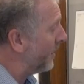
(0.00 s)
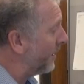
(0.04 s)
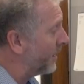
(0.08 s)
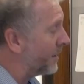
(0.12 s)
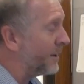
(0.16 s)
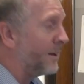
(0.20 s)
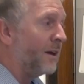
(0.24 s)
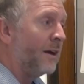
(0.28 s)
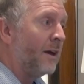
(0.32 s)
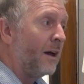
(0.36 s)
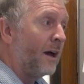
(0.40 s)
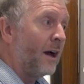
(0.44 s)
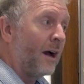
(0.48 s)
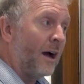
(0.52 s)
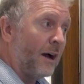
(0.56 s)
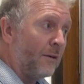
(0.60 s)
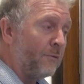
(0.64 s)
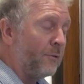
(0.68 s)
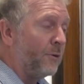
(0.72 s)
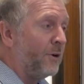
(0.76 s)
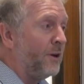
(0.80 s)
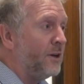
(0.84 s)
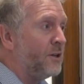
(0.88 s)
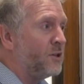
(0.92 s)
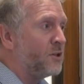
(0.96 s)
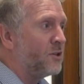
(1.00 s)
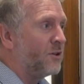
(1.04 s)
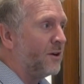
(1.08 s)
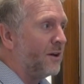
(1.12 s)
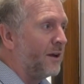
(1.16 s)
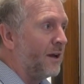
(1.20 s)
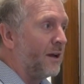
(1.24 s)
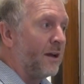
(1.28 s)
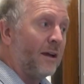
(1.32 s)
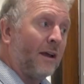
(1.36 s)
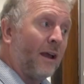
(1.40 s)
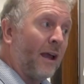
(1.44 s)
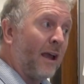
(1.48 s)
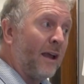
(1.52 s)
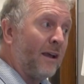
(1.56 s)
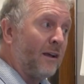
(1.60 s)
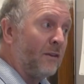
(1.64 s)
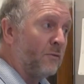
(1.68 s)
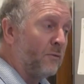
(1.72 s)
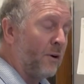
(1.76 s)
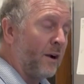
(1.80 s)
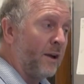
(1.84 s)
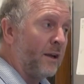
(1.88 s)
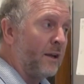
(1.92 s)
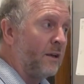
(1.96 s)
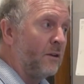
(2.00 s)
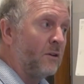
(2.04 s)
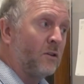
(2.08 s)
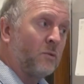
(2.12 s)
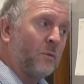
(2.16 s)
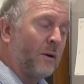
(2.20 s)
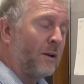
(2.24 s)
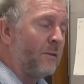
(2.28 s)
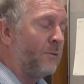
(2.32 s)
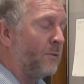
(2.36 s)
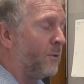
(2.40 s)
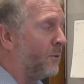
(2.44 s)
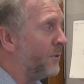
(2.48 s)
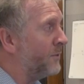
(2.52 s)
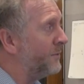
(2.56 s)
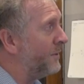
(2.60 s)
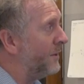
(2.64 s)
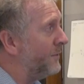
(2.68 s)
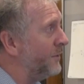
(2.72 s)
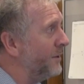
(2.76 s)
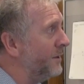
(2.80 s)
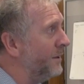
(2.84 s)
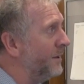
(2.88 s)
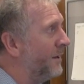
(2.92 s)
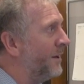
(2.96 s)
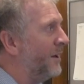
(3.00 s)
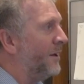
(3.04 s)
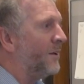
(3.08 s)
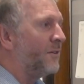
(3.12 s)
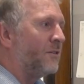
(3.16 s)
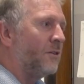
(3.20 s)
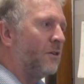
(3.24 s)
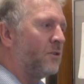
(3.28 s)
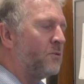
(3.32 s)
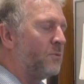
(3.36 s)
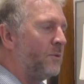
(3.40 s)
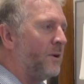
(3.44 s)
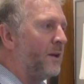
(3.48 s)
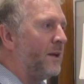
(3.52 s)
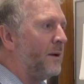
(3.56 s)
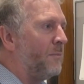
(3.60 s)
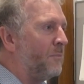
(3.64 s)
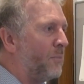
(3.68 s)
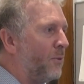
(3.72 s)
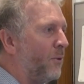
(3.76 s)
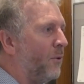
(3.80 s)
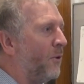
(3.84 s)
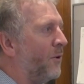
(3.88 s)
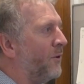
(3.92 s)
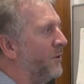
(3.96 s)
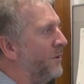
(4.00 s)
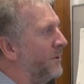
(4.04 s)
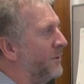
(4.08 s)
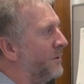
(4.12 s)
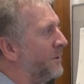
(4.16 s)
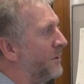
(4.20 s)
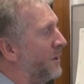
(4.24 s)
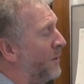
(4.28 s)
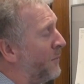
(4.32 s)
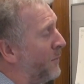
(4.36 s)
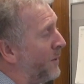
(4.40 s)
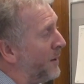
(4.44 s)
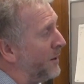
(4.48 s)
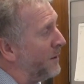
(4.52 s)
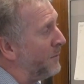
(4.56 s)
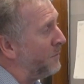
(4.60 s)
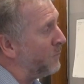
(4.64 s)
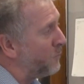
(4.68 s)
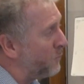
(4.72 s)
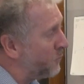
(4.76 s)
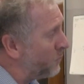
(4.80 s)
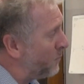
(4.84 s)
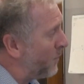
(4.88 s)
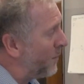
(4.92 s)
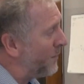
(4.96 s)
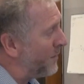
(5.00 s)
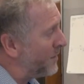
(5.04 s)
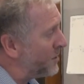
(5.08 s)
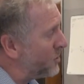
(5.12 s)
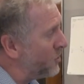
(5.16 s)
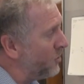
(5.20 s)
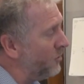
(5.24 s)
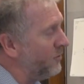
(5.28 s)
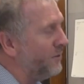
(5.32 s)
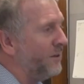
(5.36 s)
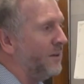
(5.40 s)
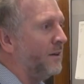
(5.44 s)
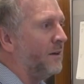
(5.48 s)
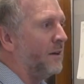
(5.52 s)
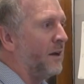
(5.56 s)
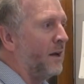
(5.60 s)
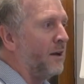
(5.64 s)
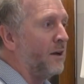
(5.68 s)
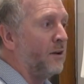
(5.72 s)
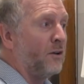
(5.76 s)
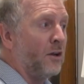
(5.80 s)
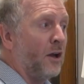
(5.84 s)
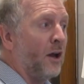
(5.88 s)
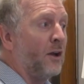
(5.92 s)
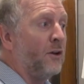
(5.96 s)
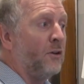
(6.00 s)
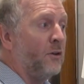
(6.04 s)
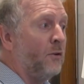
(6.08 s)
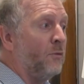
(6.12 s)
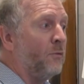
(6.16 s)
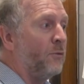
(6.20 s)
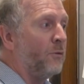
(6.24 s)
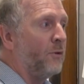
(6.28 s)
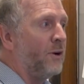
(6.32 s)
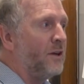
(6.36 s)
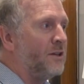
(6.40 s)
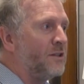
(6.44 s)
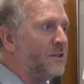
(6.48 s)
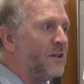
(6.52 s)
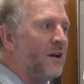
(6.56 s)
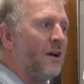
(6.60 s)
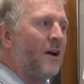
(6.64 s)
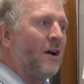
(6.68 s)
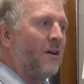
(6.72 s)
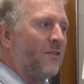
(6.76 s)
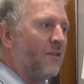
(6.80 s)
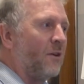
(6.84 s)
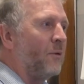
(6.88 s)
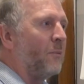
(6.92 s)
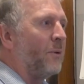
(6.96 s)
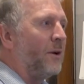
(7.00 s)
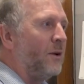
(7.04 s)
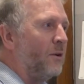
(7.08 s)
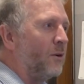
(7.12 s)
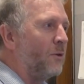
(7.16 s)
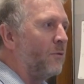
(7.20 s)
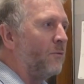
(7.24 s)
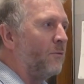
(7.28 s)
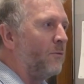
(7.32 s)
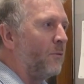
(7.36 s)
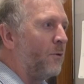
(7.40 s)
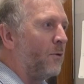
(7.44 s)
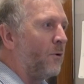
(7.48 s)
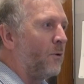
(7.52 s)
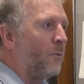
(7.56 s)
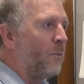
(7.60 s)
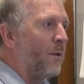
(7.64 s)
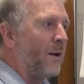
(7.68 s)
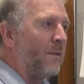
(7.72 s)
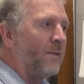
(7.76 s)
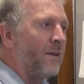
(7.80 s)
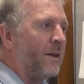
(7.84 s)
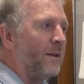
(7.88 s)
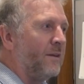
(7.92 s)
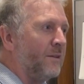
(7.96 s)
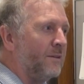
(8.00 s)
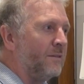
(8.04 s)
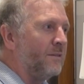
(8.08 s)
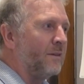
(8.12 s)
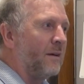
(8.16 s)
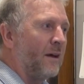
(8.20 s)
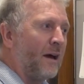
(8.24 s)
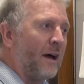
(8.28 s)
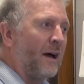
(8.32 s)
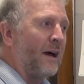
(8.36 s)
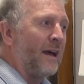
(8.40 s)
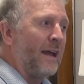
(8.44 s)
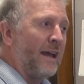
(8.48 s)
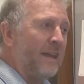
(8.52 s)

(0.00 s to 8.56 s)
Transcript: like a fridge, is running 24-7. So it's really important that we, when we're choosing a, a new fridge, that we look for one that is uh,